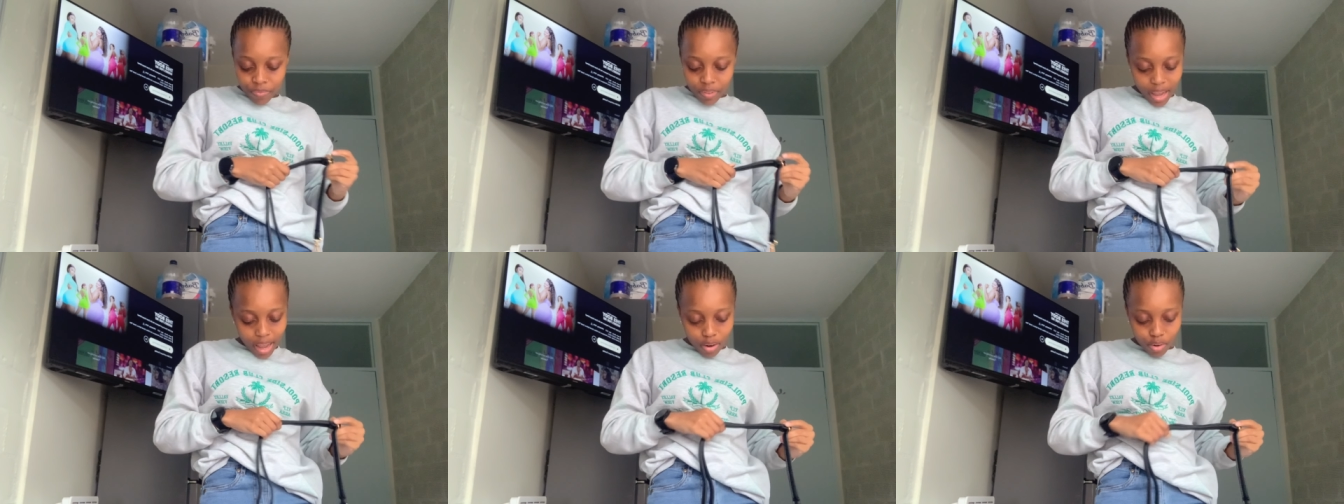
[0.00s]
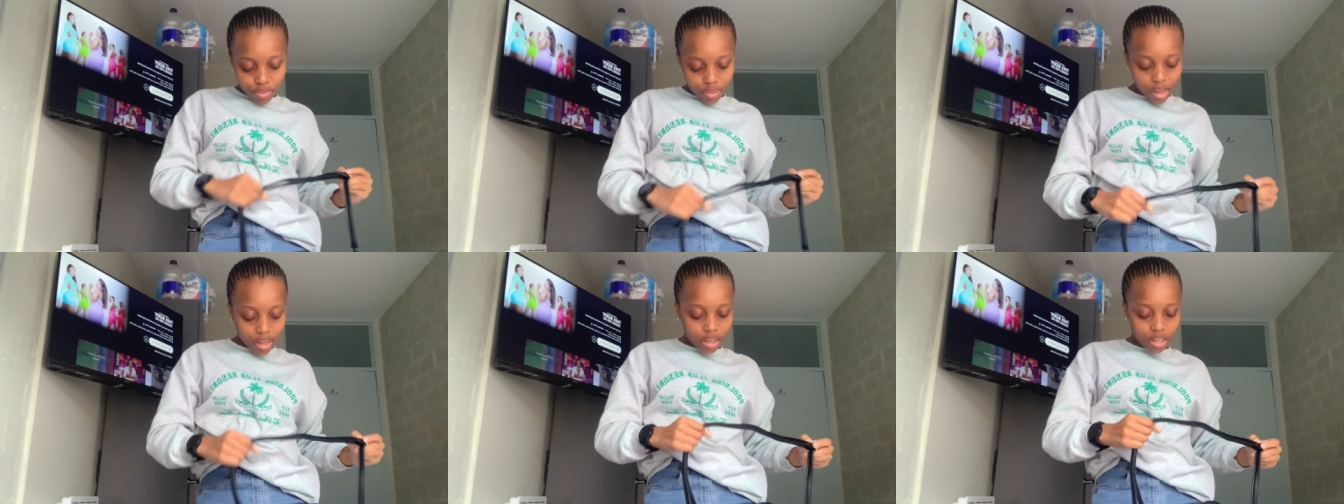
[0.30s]
I
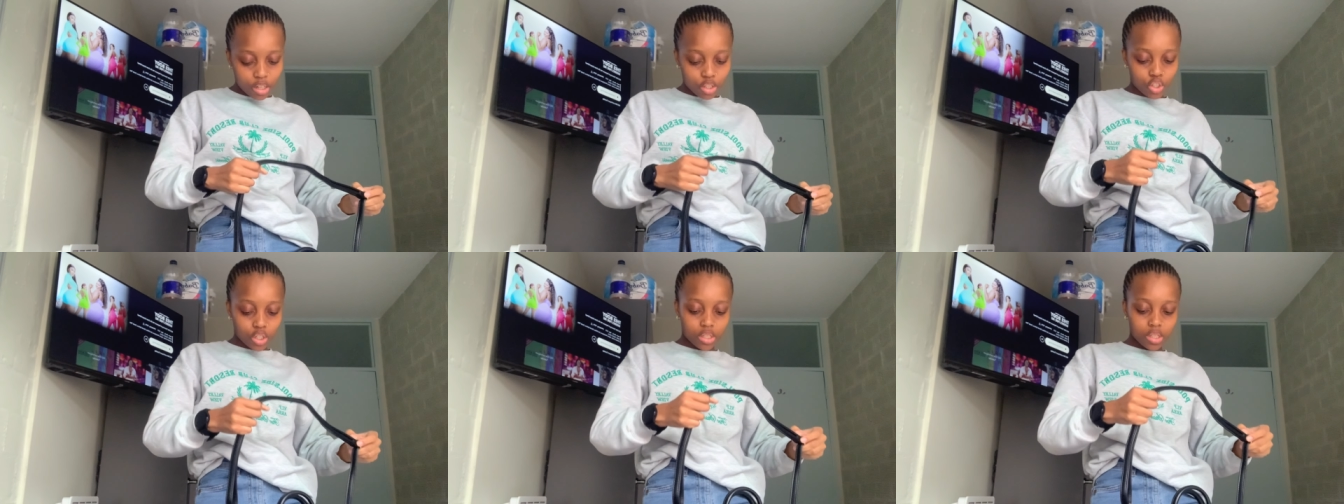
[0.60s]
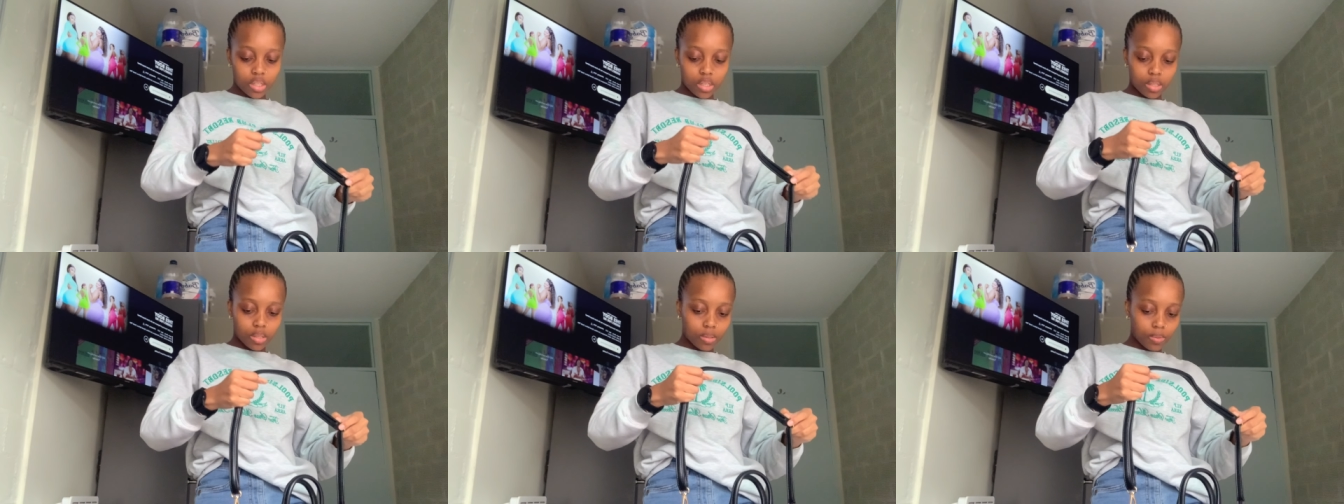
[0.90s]
don't think I can
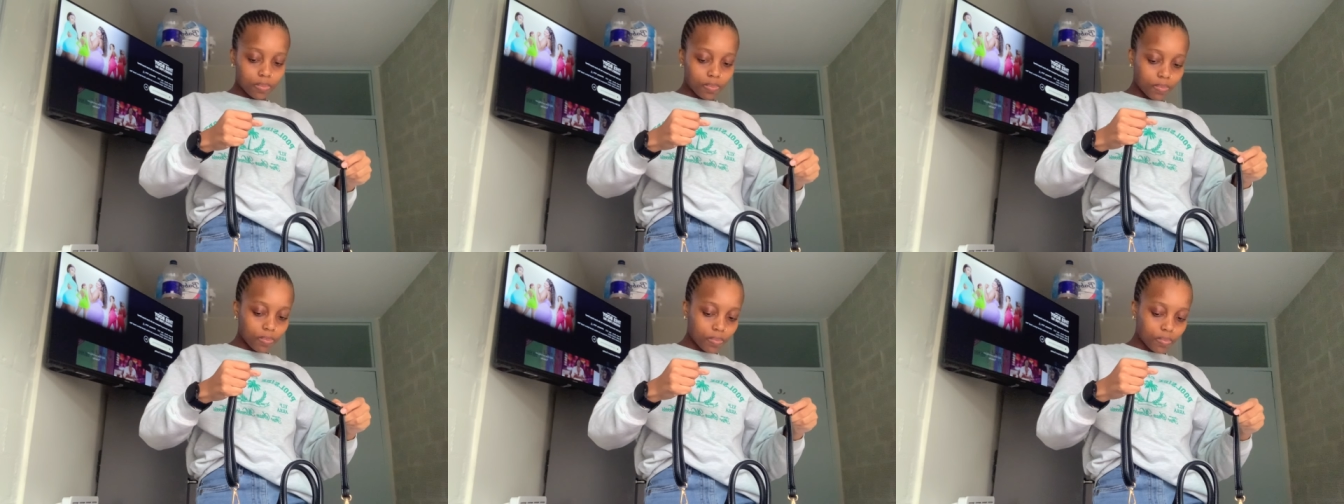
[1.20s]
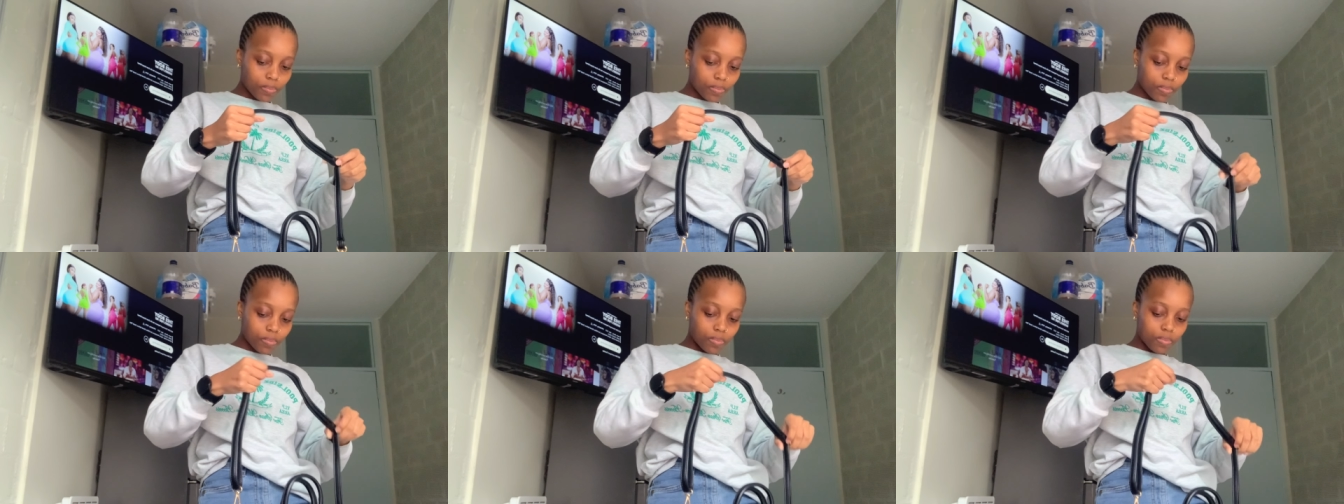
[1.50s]
adjust this.
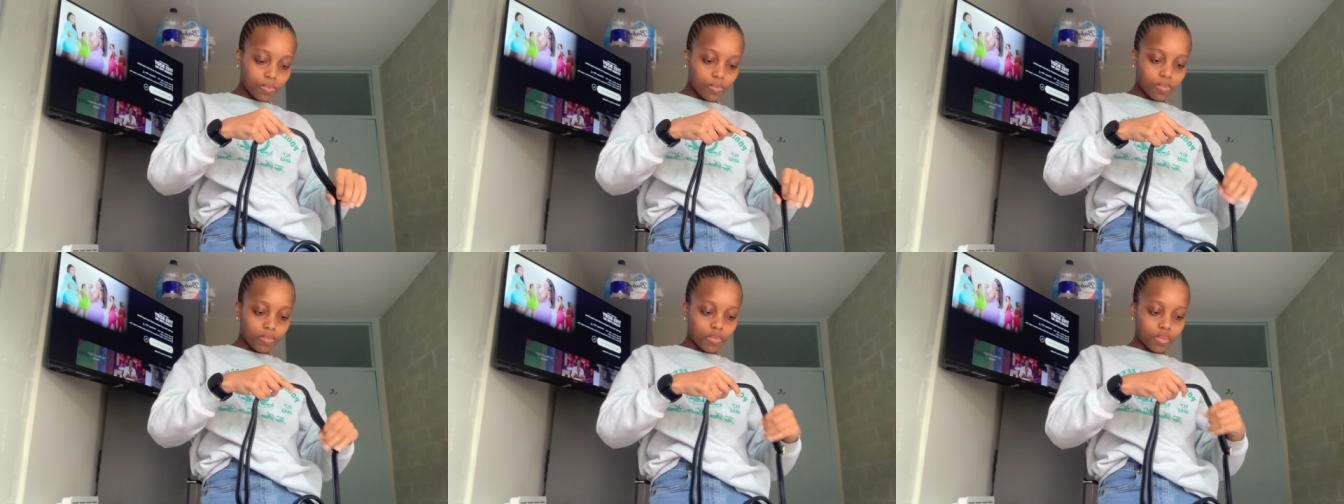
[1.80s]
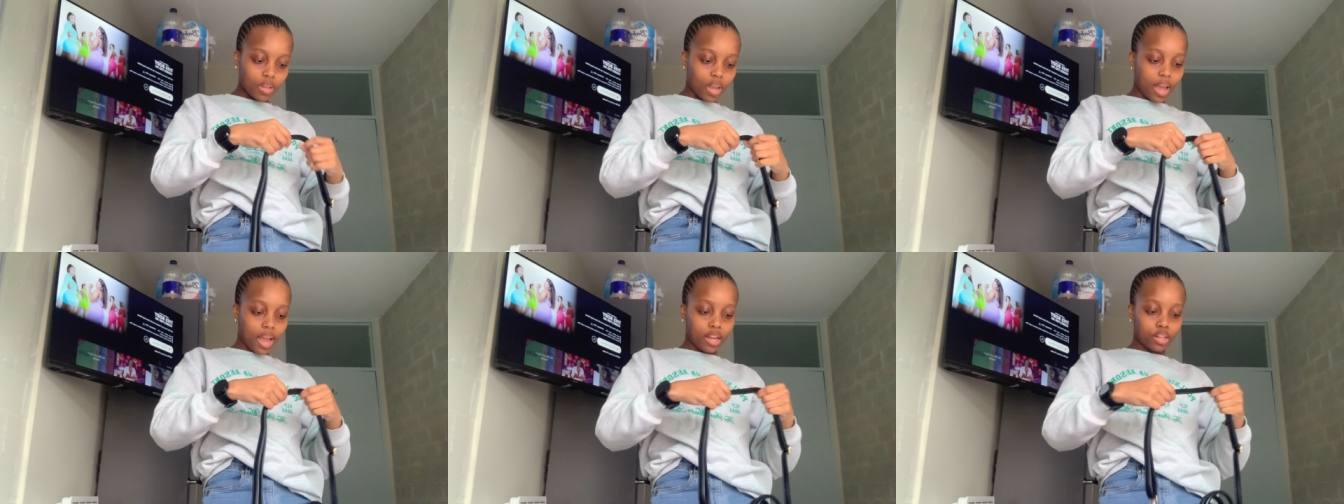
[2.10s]

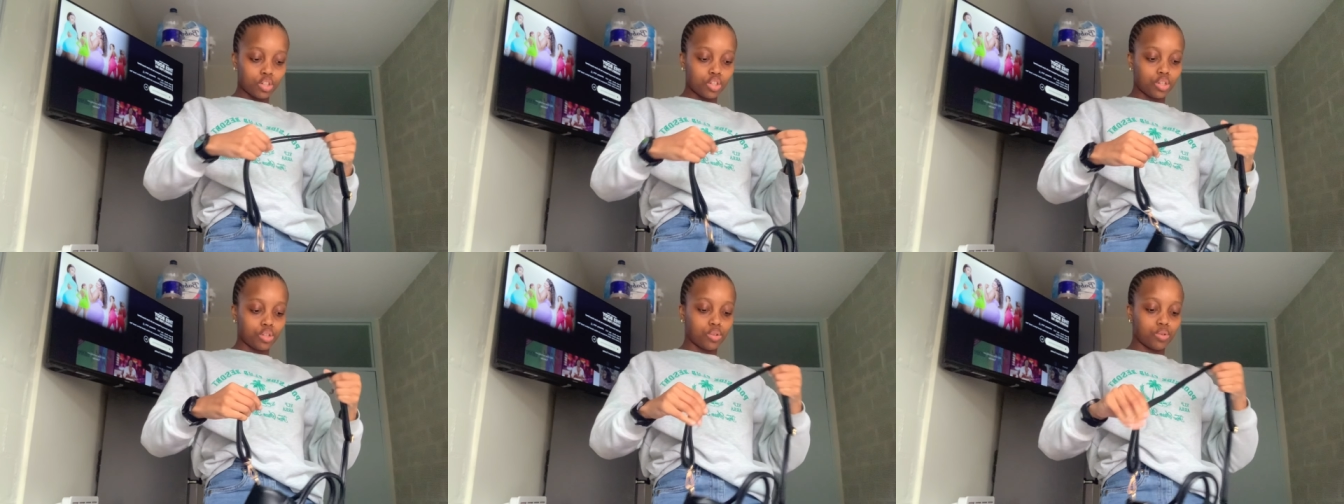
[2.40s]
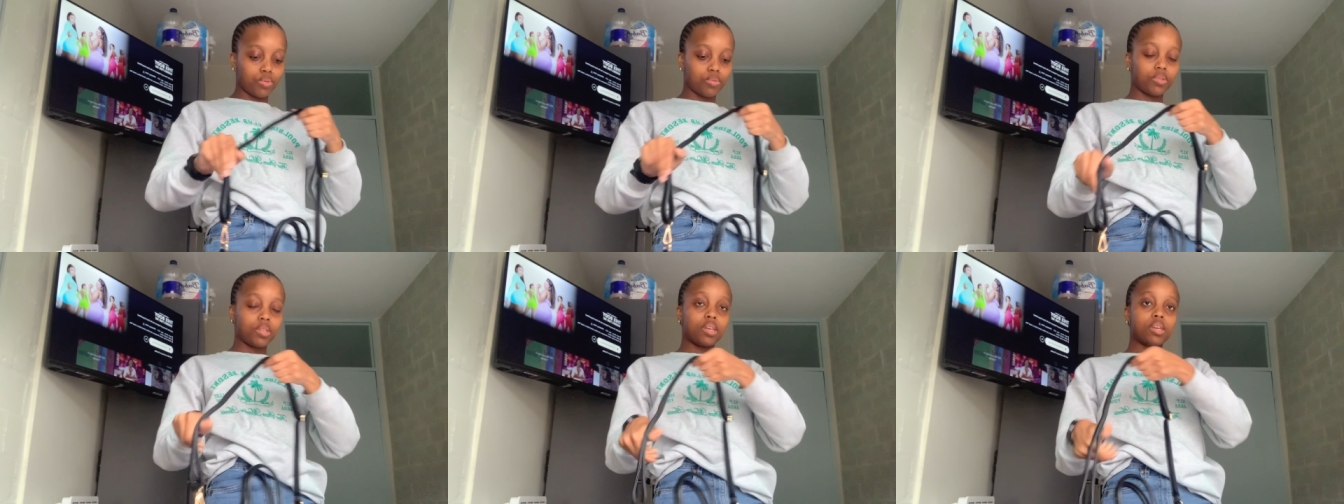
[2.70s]
I actually
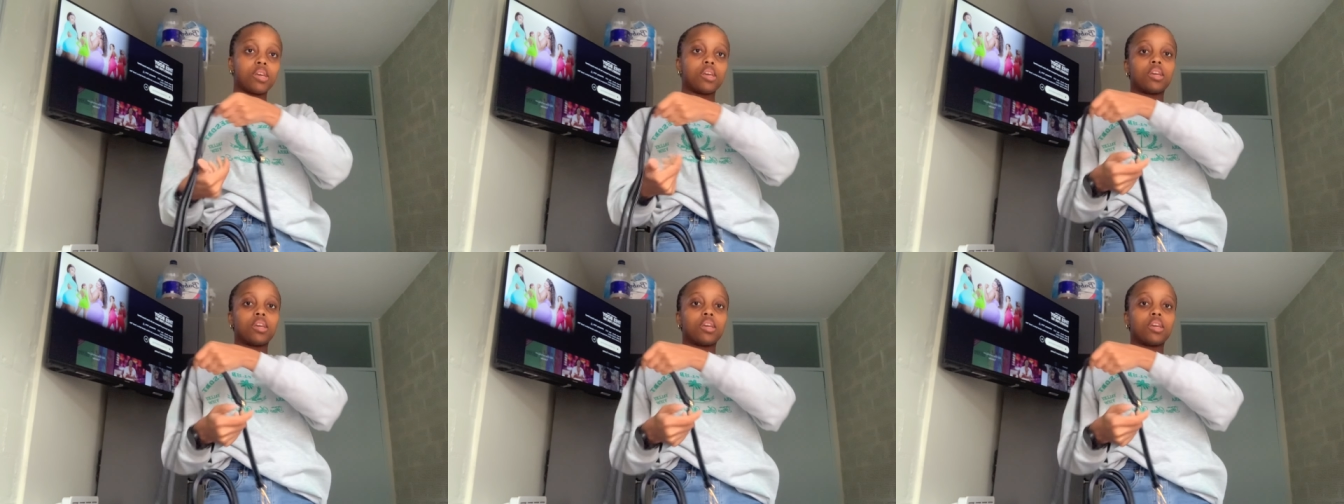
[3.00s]
don't think